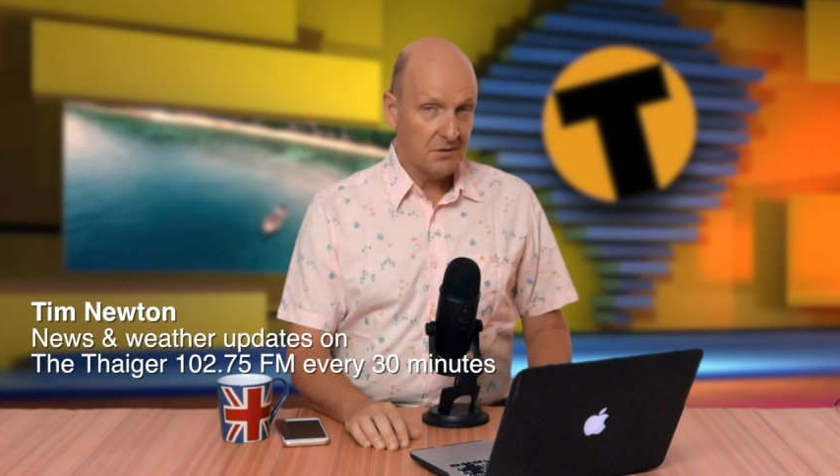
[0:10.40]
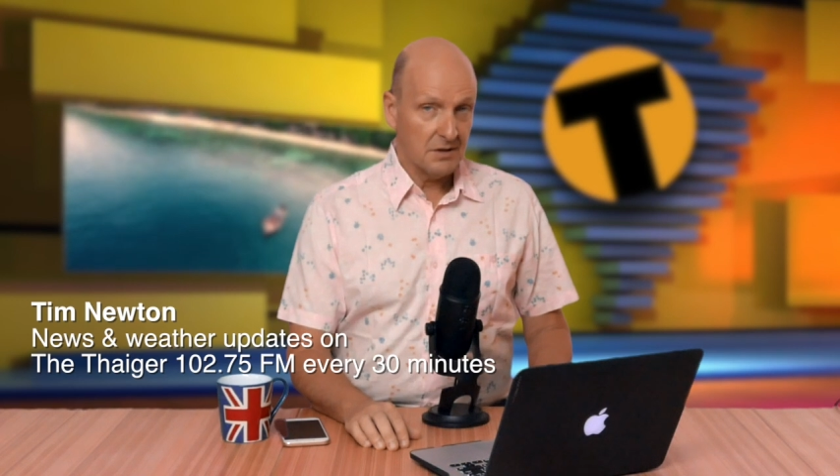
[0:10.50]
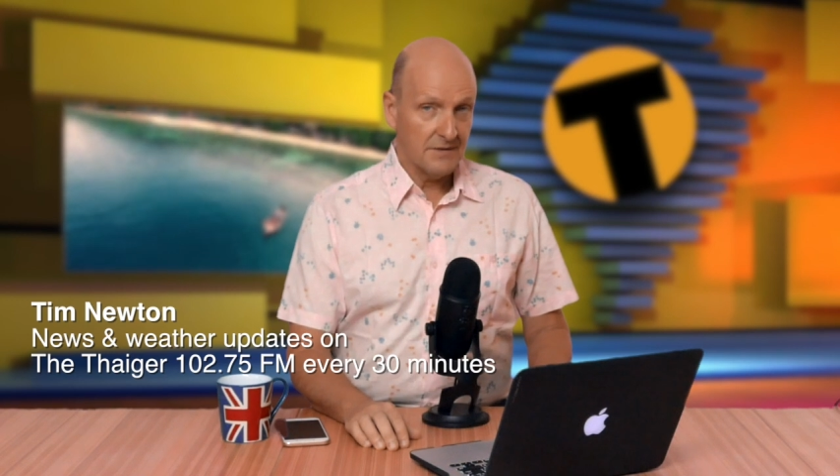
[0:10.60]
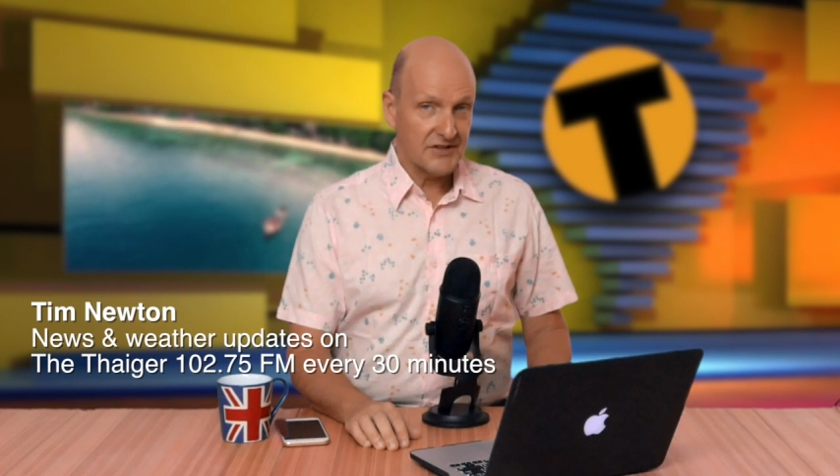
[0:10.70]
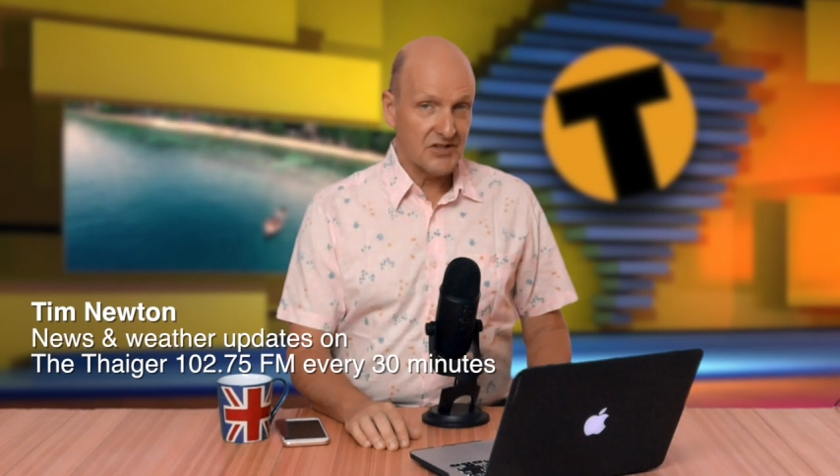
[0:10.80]

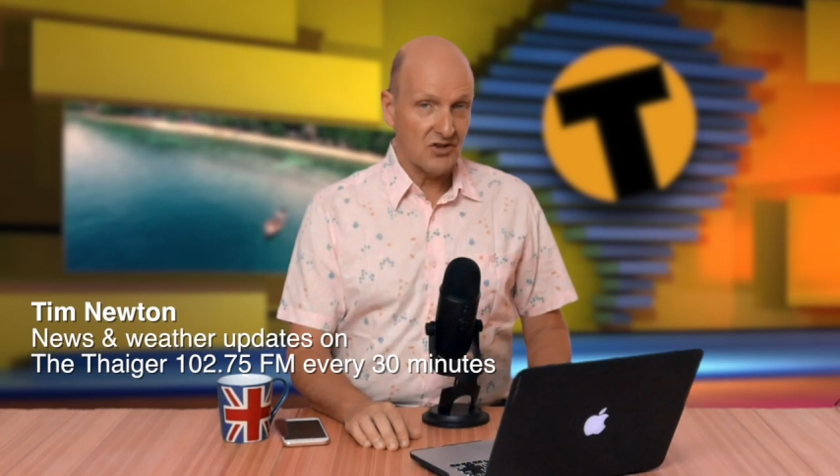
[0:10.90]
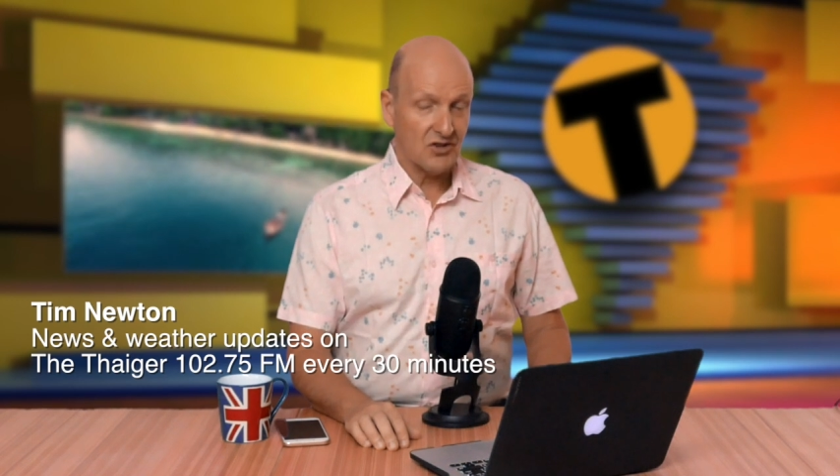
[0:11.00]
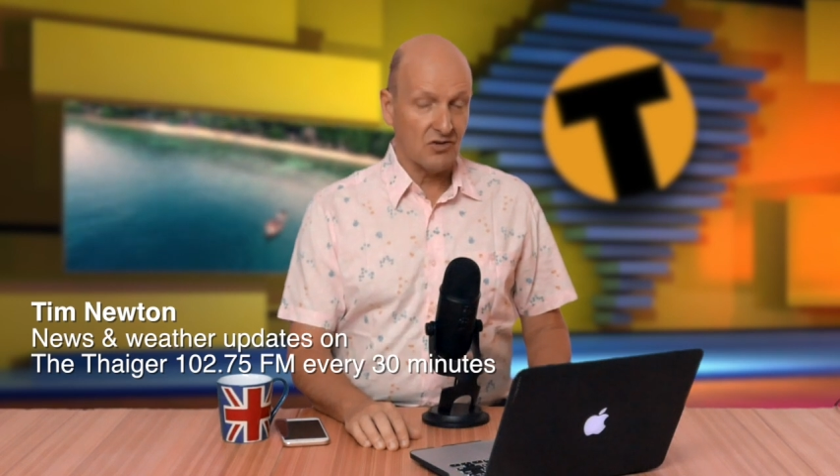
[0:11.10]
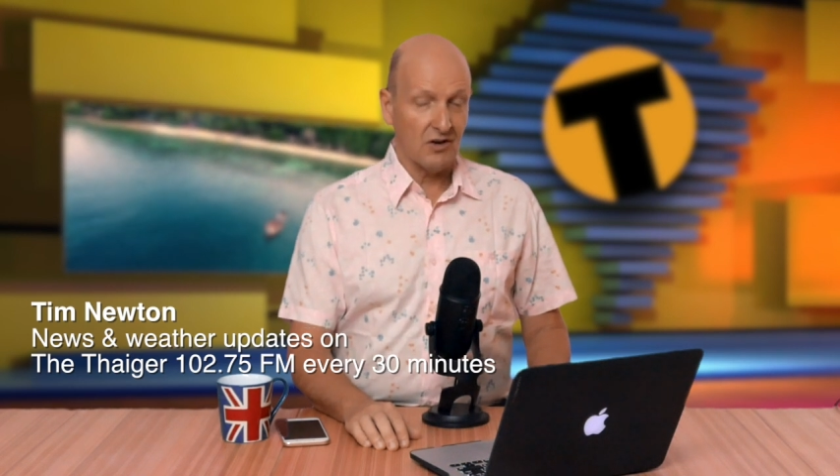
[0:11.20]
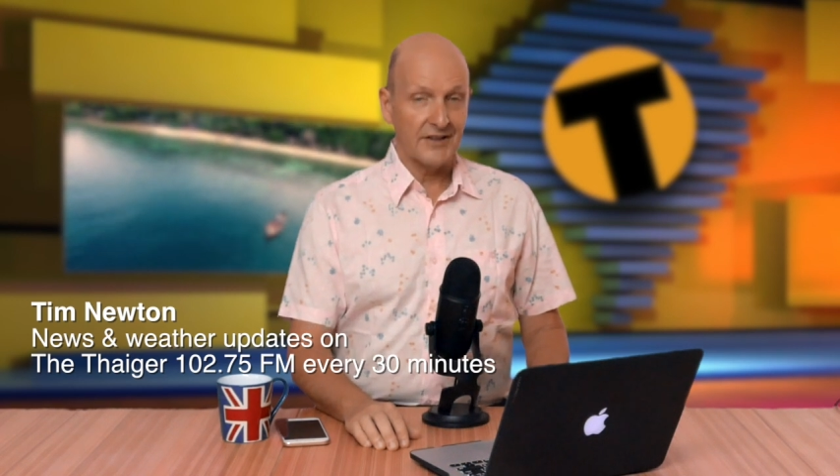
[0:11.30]
Well, if it's not
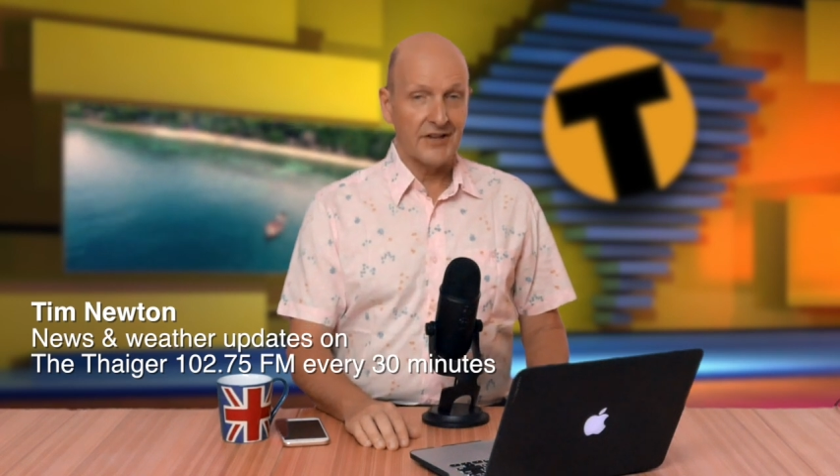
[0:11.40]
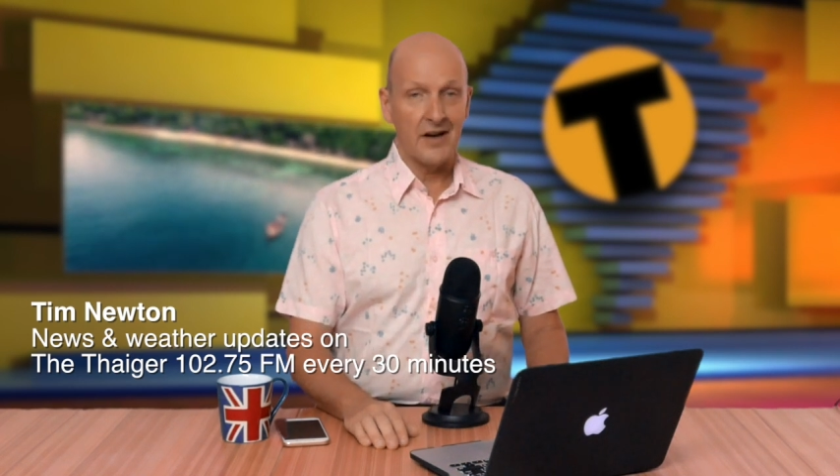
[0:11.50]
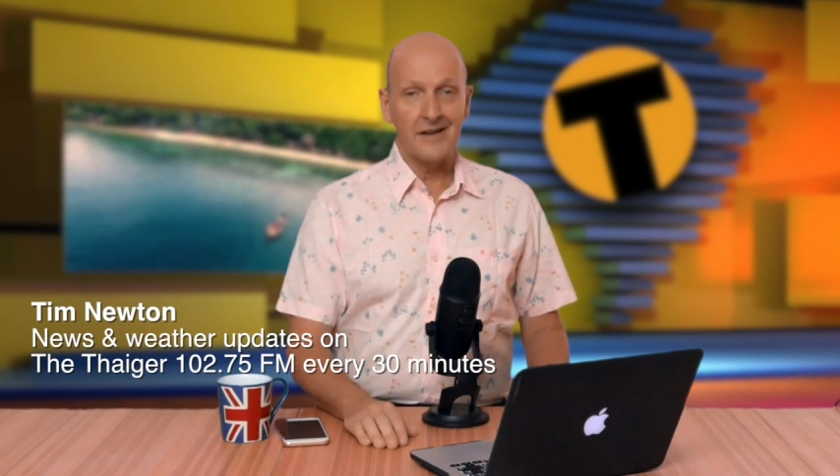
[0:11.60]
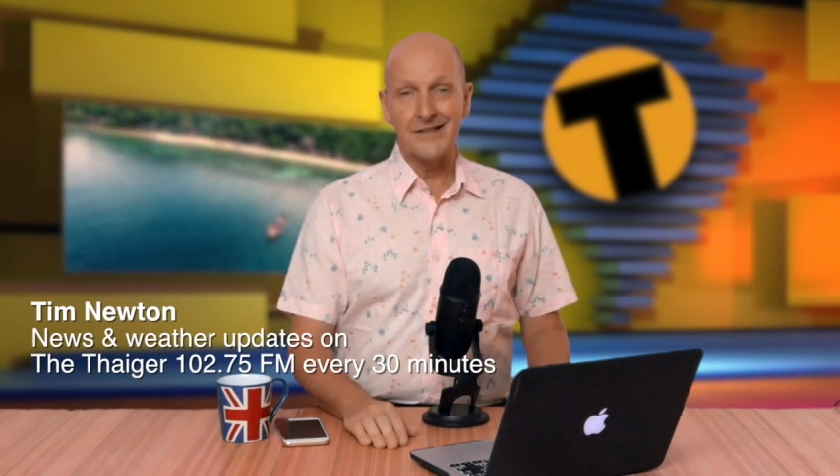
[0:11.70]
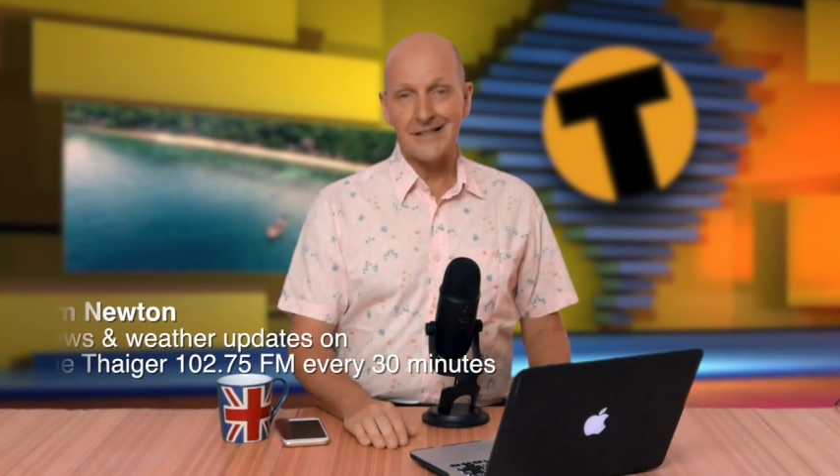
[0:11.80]

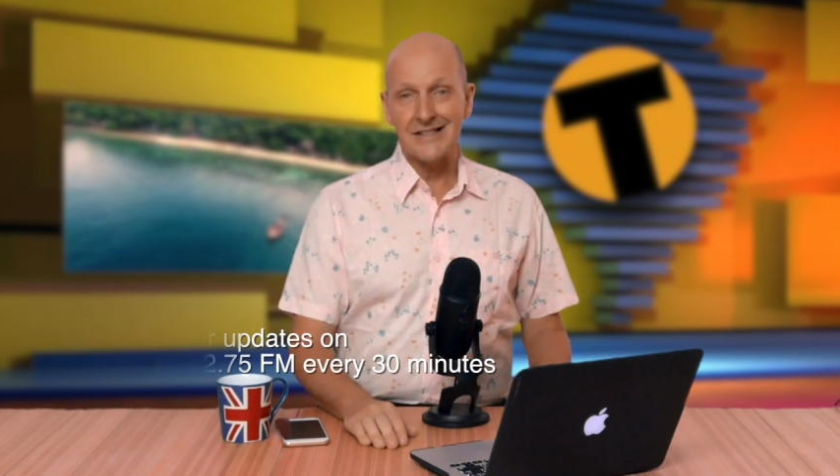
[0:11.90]
crocodiles,